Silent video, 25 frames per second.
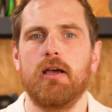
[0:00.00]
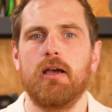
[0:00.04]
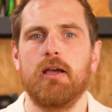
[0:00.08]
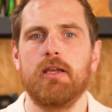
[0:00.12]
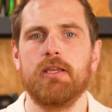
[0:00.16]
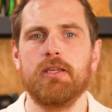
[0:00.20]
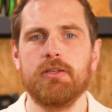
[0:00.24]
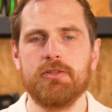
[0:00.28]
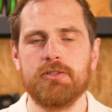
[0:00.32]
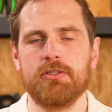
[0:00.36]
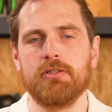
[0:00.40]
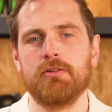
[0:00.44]
Are
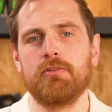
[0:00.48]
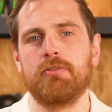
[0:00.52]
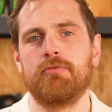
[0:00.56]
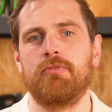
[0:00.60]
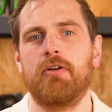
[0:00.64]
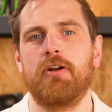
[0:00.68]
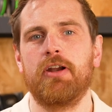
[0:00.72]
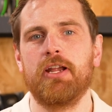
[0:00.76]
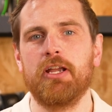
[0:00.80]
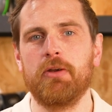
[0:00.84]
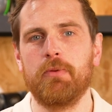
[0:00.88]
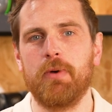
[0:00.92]
you still
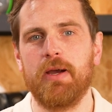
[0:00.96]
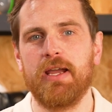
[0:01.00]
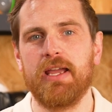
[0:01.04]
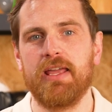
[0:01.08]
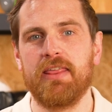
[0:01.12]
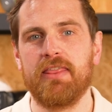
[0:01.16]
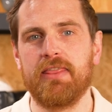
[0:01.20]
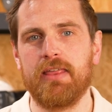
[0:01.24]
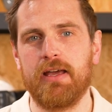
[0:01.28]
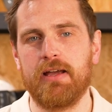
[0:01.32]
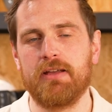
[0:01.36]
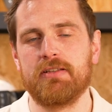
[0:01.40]
throwing away
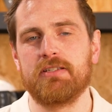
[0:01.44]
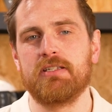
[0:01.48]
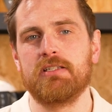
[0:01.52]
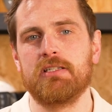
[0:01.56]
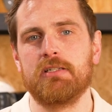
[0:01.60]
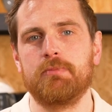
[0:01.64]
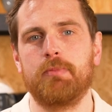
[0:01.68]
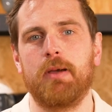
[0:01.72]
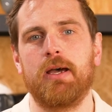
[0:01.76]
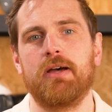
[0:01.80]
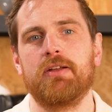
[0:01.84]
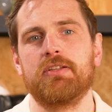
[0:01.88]

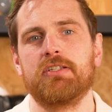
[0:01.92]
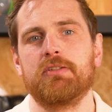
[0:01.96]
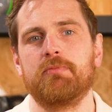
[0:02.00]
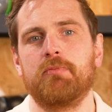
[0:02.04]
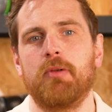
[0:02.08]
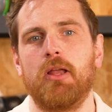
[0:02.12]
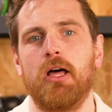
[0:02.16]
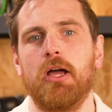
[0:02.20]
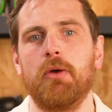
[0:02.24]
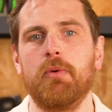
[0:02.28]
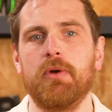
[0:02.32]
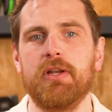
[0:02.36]
thousands of pounds of
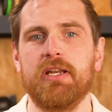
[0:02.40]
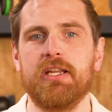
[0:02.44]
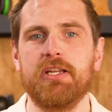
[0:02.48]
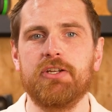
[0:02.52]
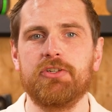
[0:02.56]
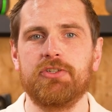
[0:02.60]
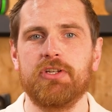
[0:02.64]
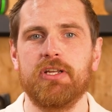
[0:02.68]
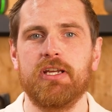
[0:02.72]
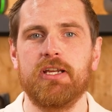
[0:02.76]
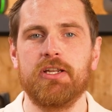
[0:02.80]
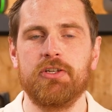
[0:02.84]
plywood
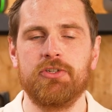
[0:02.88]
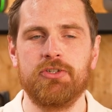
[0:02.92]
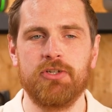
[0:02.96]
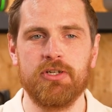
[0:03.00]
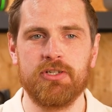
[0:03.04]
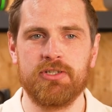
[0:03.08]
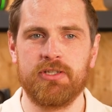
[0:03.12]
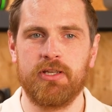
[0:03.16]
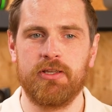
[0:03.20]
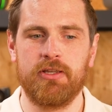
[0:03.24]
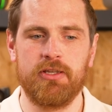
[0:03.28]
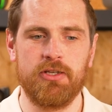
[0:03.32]
each year
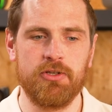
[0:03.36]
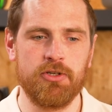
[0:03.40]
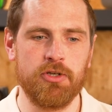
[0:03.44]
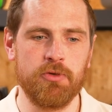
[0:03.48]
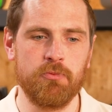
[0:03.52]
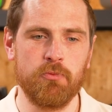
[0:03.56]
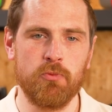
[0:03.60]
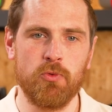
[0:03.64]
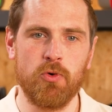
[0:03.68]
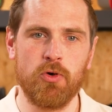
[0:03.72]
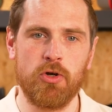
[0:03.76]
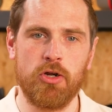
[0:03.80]
just so that you
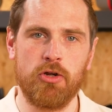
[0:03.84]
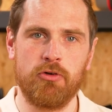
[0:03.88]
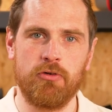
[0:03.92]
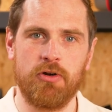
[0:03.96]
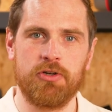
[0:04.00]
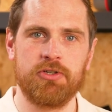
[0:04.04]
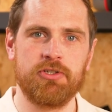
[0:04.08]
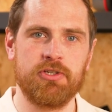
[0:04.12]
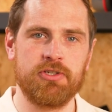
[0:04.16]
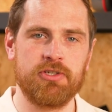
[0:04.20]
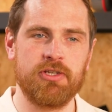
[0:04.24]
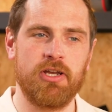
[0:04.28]
can walk
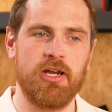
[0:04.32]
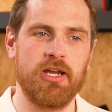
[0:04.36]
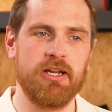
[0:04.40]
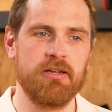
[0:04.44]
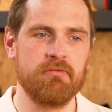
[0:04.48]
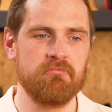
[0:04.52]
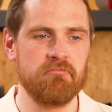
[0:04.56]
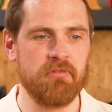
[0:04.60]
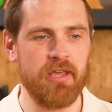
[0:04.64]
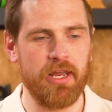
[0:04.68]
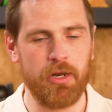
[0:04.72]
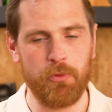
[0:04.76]
across your site,
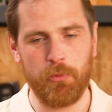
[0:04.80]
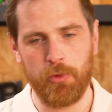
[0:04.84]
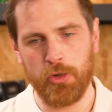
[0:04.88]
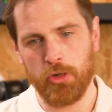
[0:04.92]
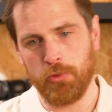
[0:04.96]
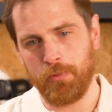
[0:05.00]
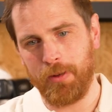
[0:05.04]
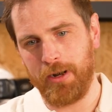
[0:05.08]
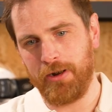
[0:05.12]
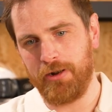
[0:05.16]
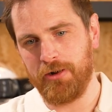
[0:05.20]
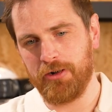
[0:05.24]
get a
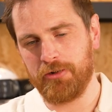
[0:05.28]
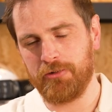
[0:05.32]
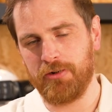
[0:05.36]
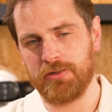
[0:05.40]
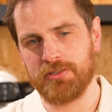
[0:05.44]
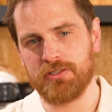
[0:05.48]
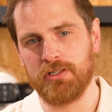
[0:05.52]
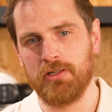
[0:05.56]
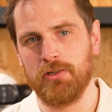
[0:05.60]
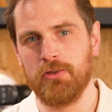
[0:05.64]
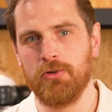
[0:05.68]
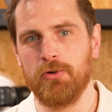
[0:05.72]
wheelbarrow
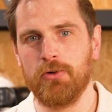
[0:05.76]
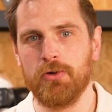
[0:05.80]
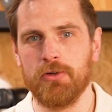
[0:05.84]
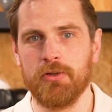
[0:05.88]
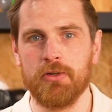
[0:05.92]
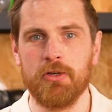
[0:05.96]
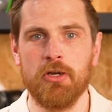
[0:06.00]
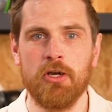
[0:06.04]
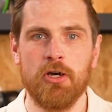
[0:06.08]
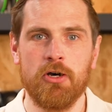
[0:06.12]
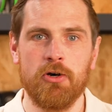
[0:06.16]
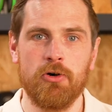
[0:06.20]
across a
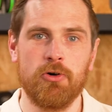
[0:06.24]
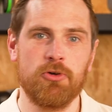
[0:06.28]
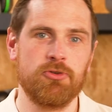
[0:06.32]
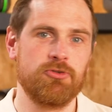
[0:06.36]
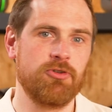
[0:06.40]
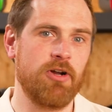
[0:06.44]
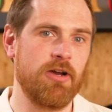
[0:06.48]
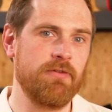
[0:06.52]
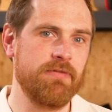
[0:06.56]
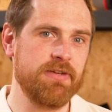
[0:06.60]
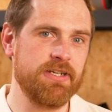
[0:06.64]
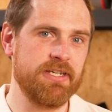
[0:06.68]
lawn, or
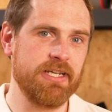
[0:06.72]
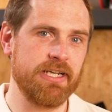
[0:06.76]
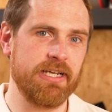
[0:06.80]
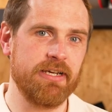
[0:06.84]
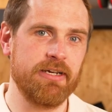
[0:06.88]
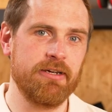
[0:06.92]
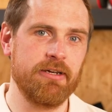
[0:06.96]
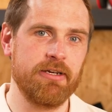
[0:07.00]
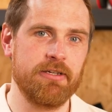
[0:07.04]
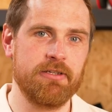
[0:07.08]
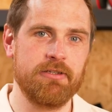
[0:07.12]
drive a digger?